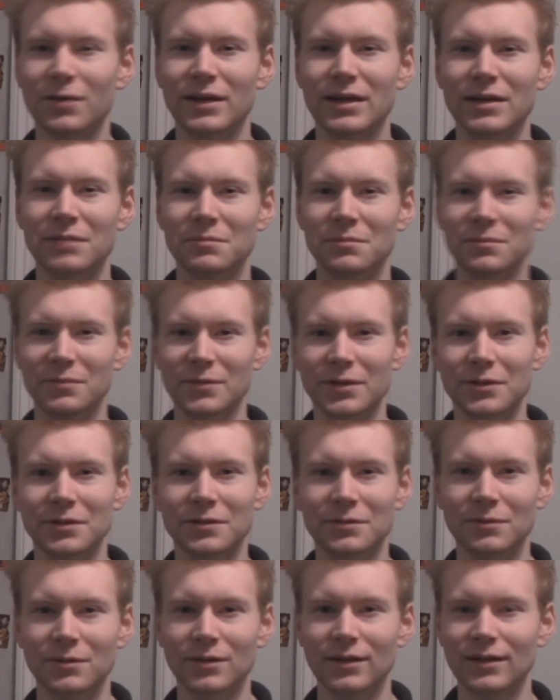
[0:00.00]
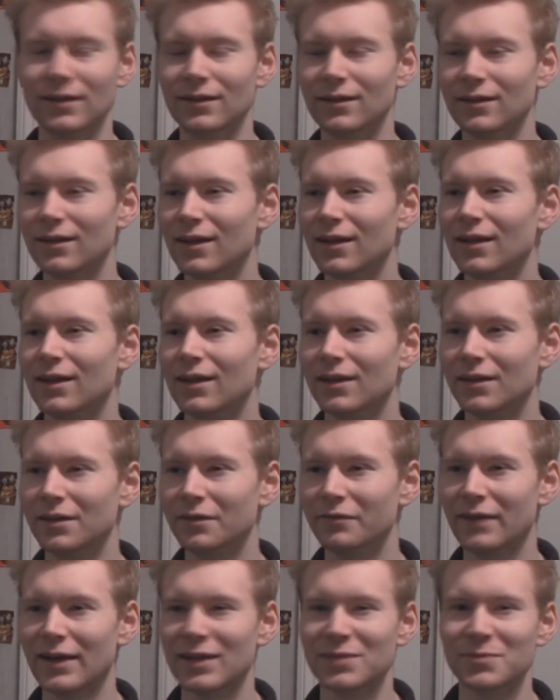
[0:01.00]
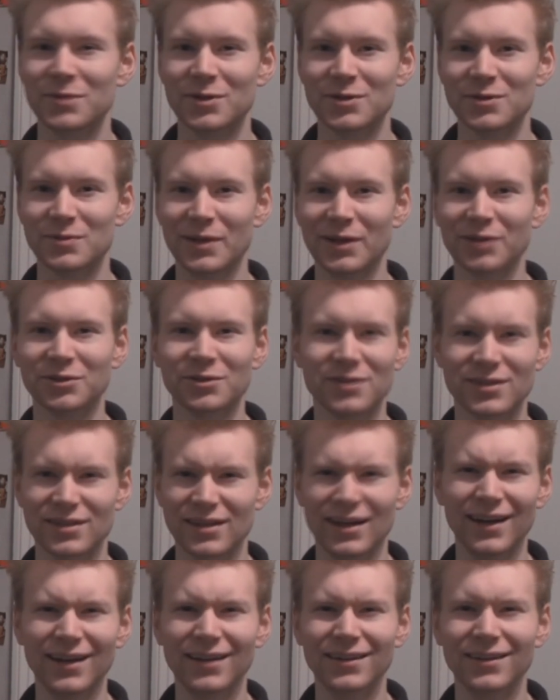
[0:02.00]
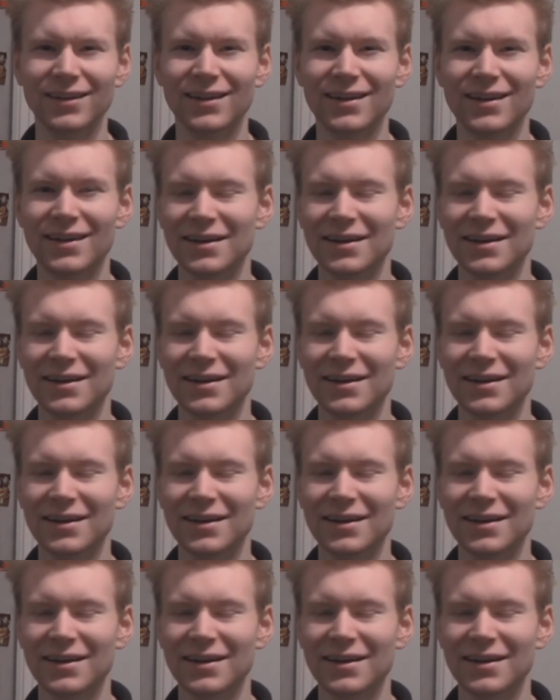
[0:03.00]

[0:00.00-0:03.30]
him, you know, fastball special style,